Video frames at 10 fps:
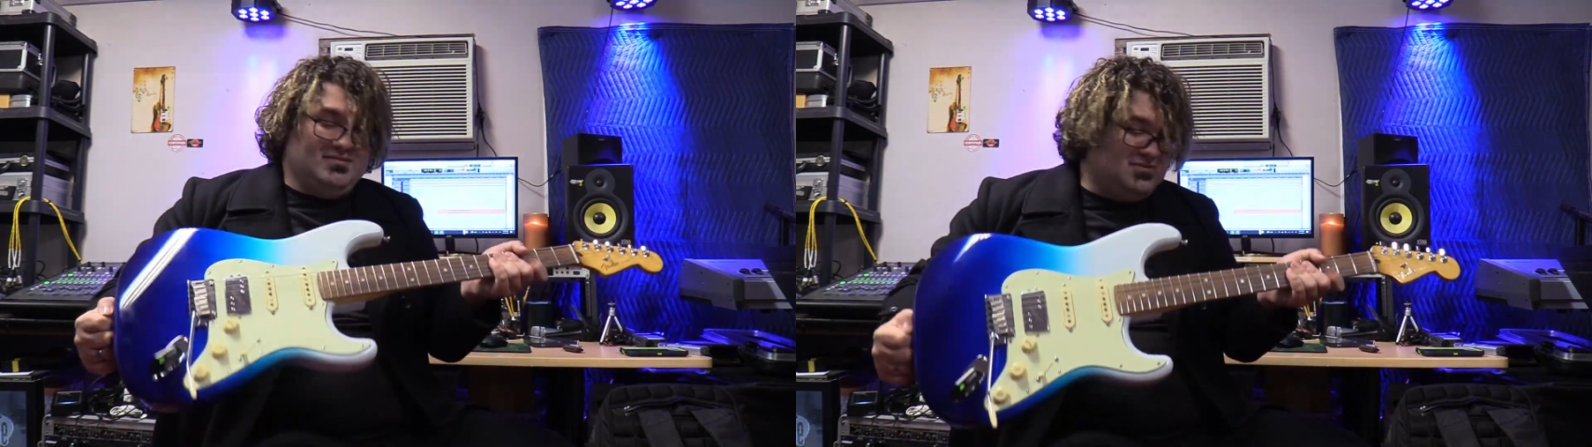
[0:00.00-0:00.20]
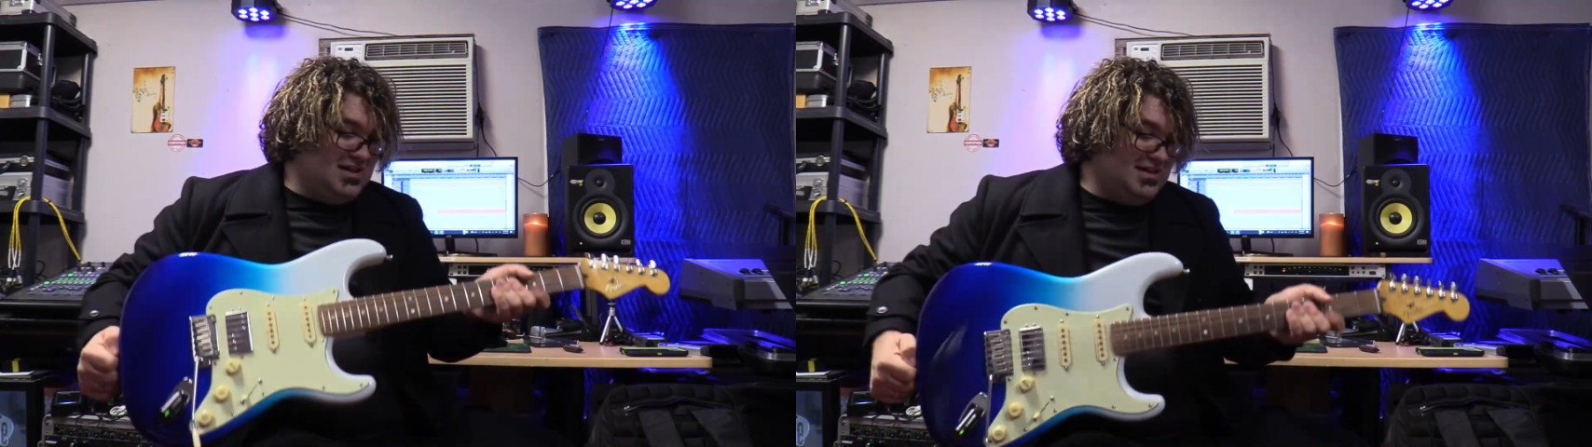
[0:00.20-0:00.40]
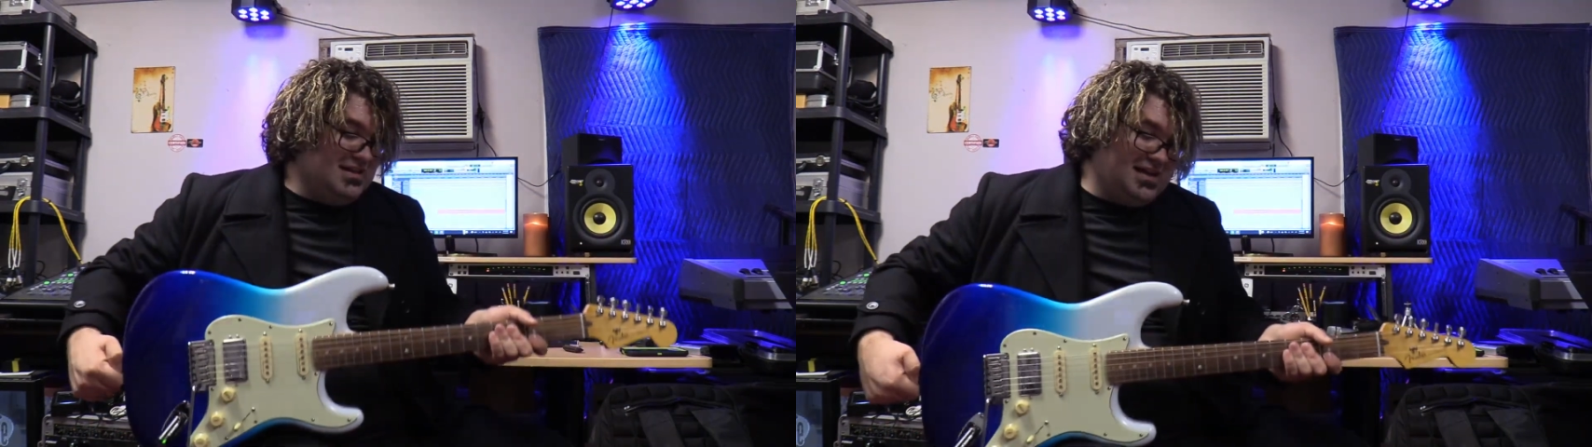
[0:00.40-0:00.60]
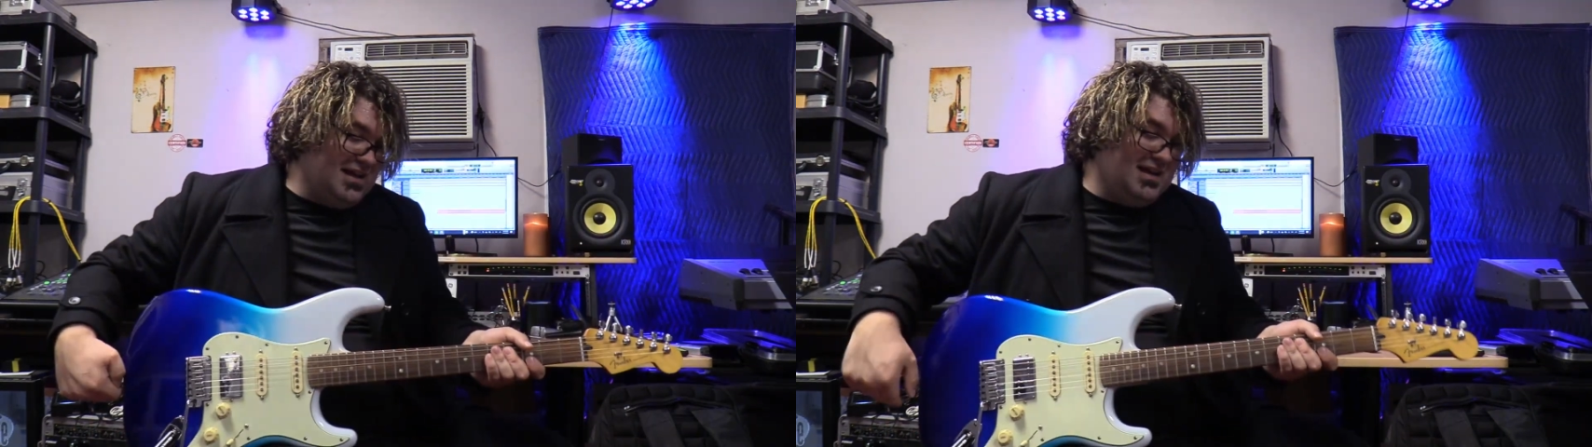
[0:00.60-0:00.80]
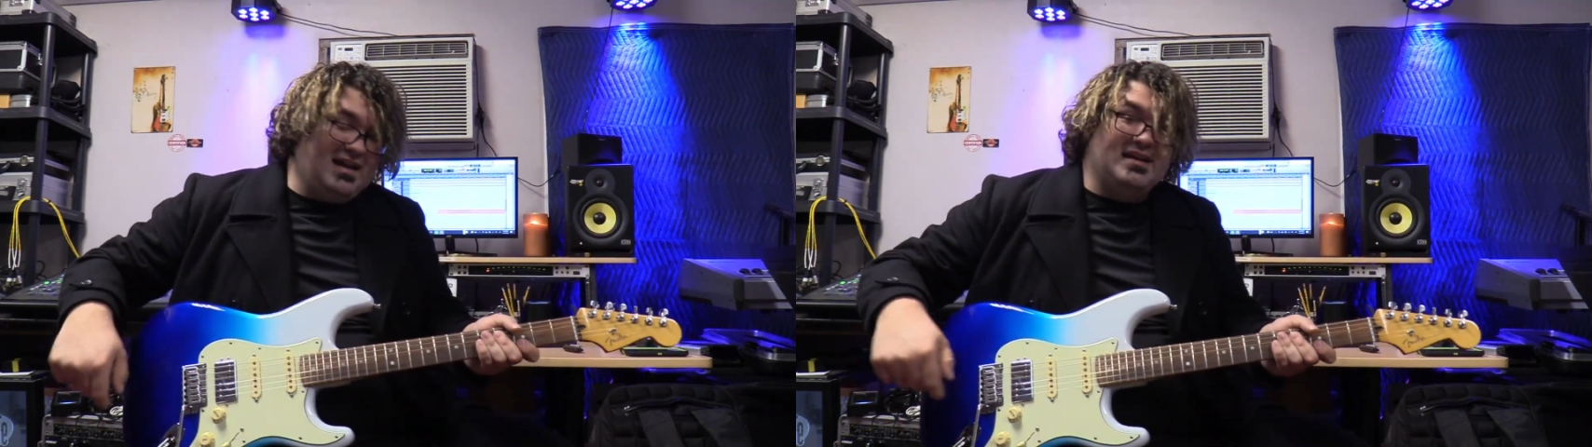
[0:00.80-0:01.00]
when I did
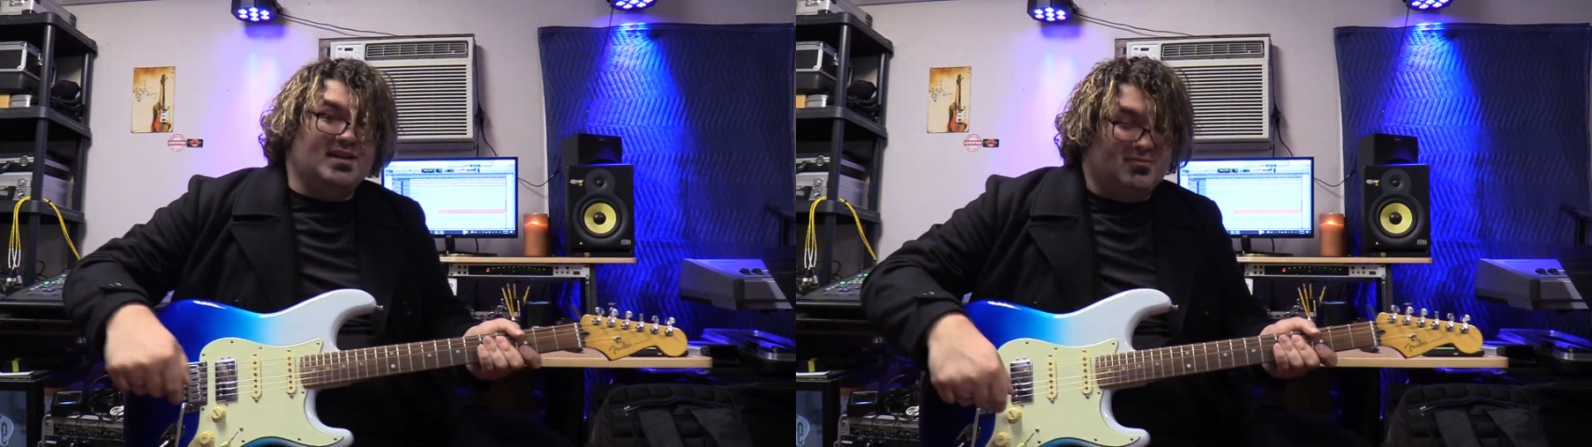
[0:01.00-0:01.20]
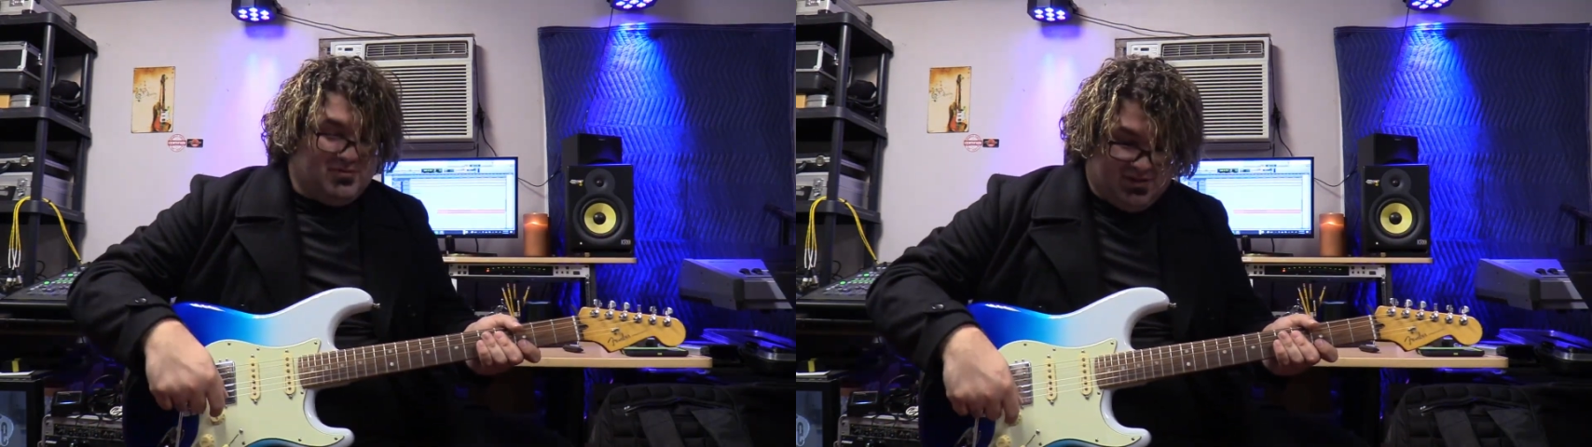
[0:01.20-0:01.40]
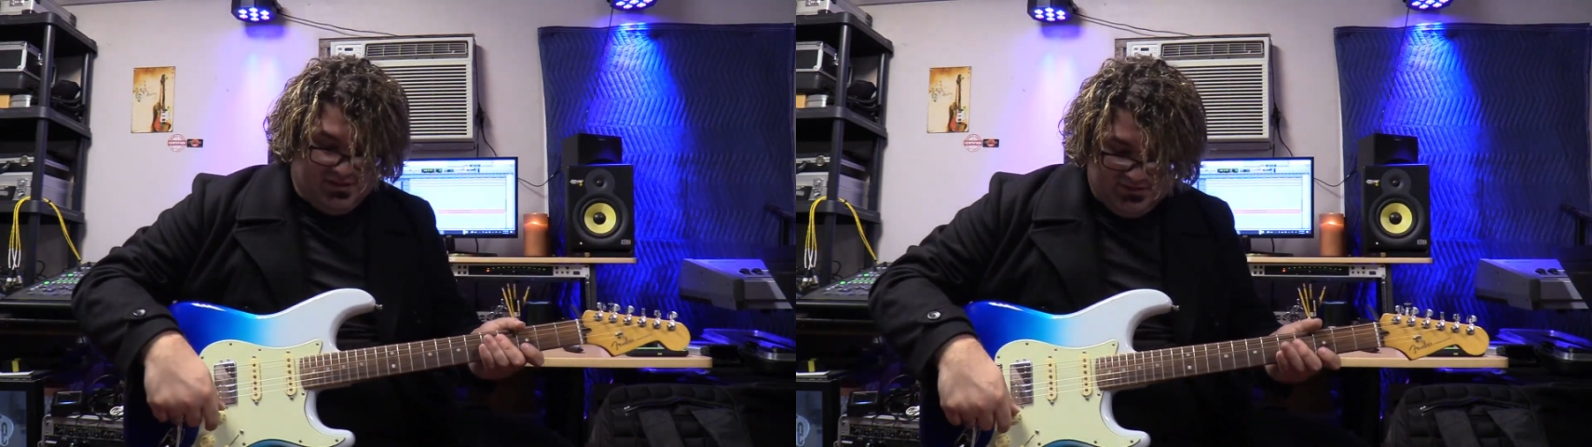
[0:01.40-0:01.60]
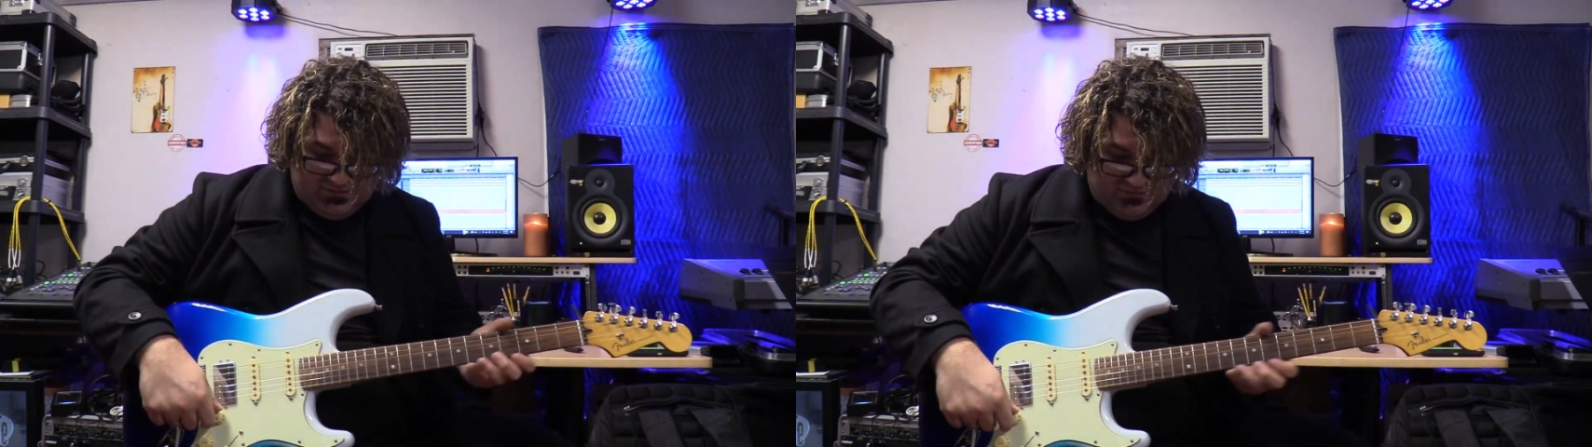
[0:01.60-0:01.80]
that, I had to get one,